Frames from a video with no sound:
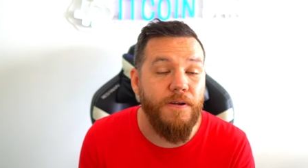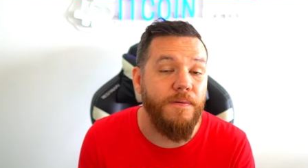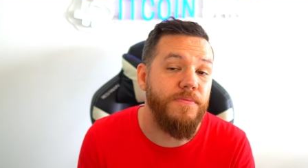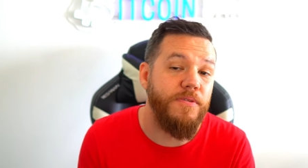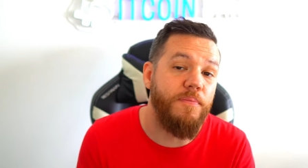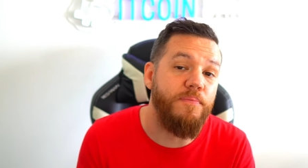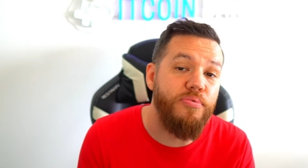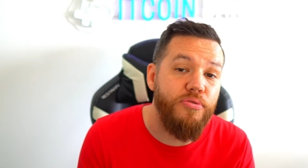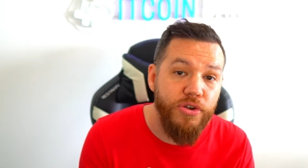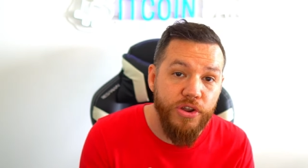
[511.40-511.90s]

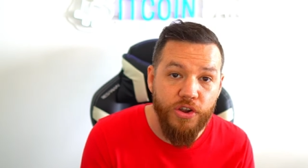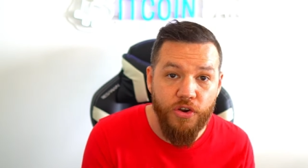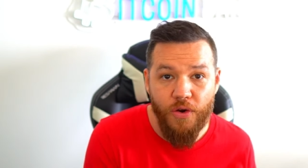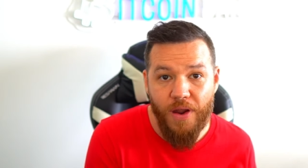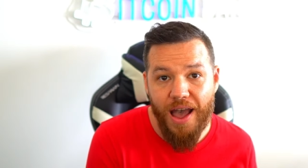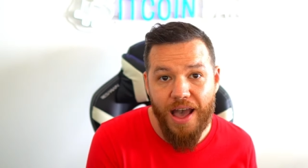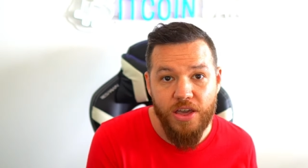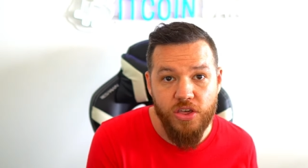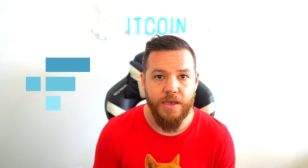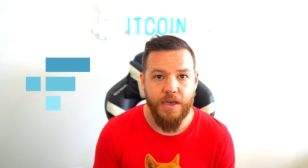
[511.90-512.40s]
the
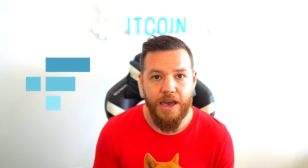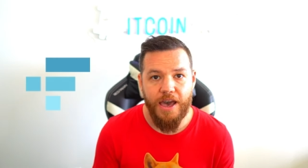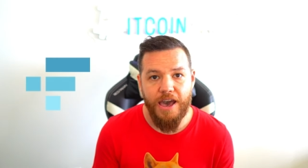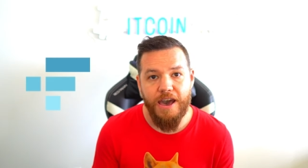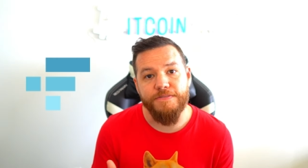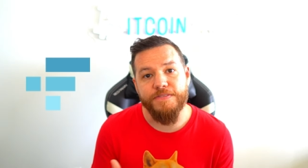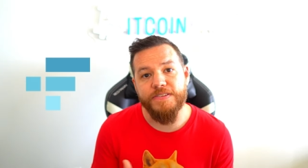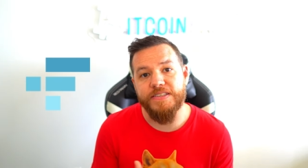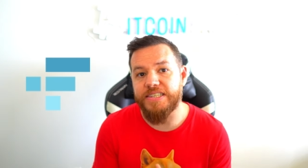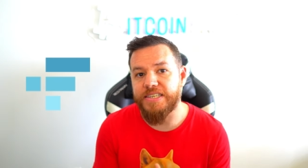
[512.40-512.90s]
pre-crash.
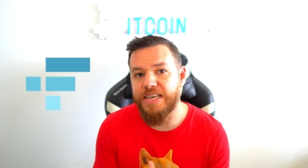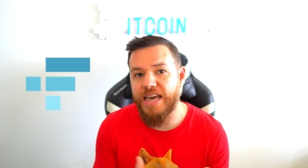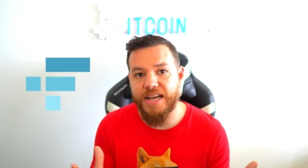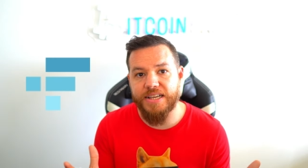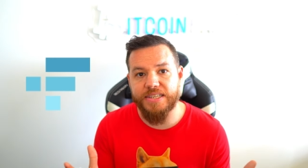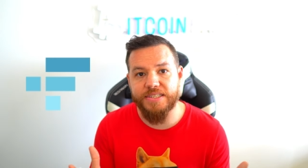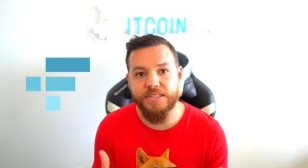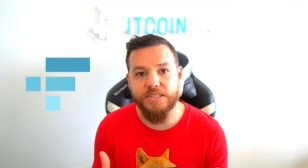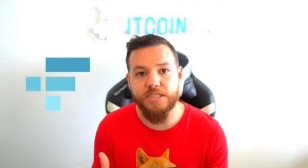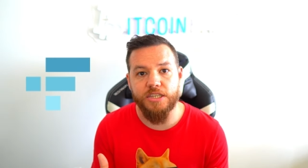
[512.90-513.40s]
F T
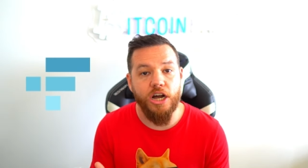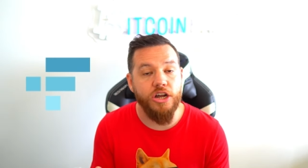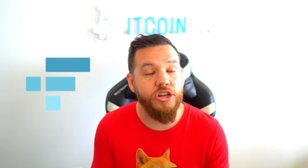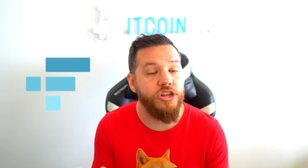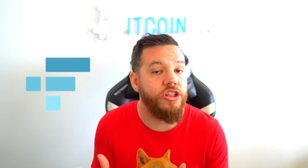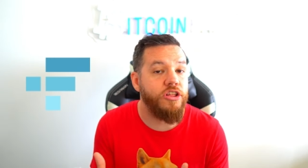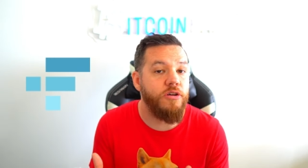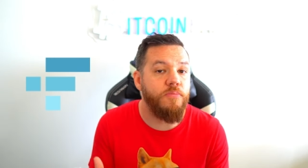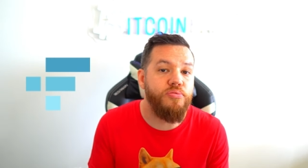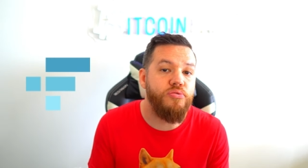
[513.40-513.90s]
X,
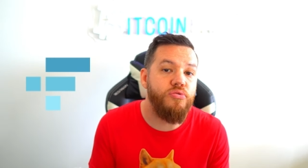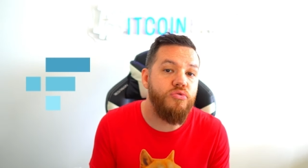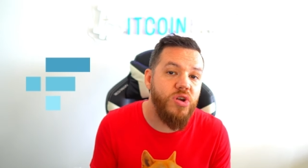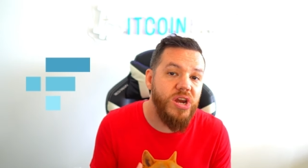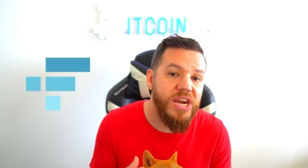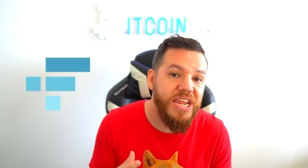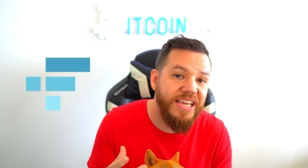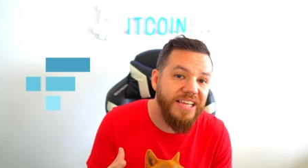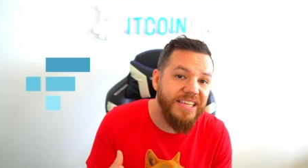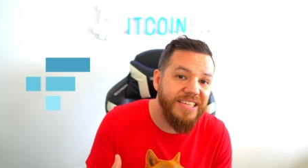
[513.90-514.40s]
another
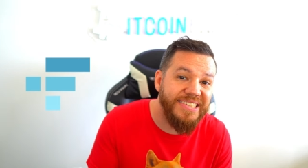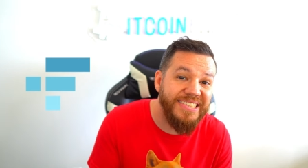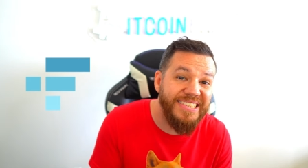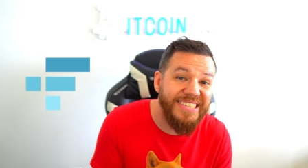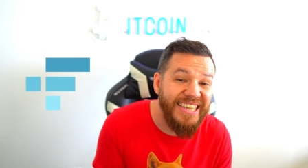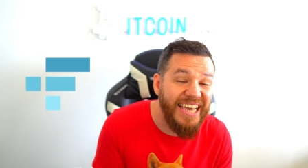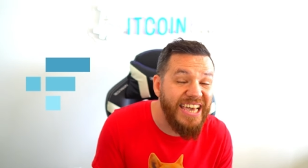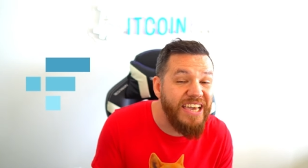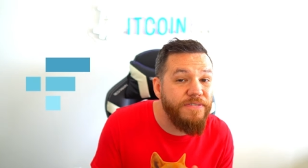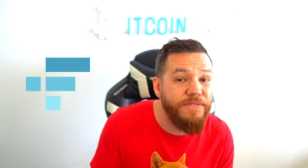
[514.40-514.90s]
pretty
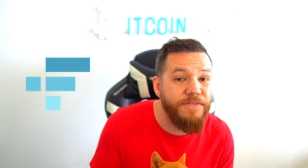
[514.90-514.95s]
safe